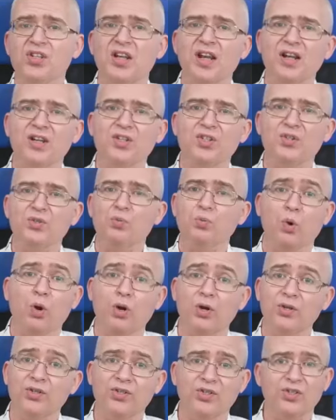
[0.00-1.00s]
guess
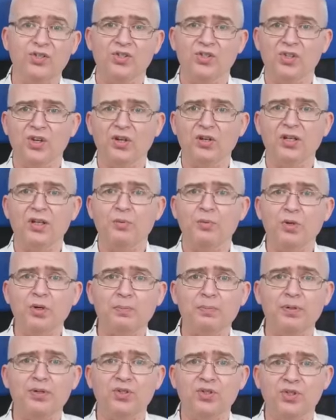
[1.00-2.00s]
was that Sony
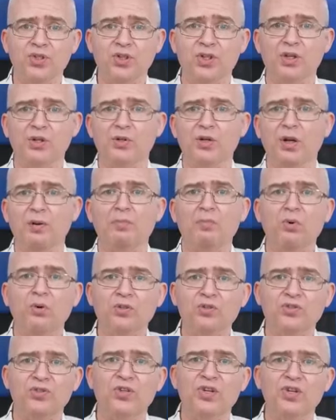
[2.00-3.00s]
would pursue a
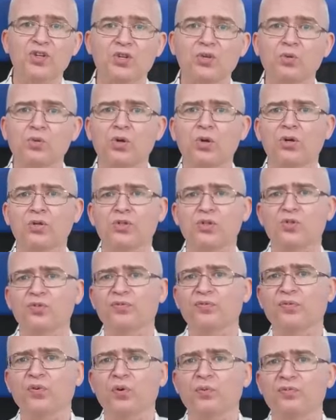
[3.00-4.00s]
more traditional console
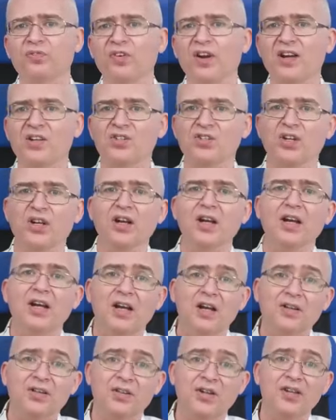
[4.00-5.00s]
form factor
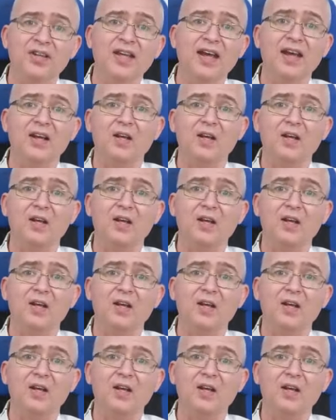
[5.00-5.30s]
than their